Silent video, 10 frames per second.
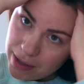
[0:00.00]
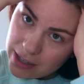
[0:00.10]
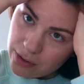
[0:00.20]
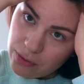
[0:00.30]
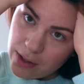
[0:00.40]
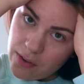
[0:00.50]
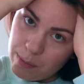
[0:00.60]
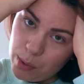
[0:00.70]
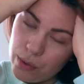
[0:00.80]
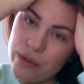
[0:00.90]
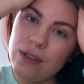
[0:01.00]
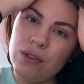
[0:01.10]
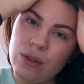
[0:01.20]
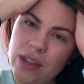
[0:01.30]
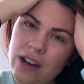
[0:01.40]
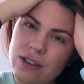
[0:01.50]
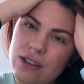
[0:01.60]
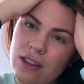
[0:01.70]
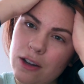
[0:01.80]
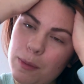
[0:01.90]
I like to fluff up the roots even though they are
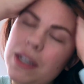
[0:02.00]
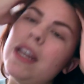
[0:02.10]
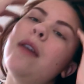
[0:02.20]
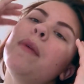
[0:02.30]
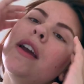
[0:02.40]
still a little bit damp.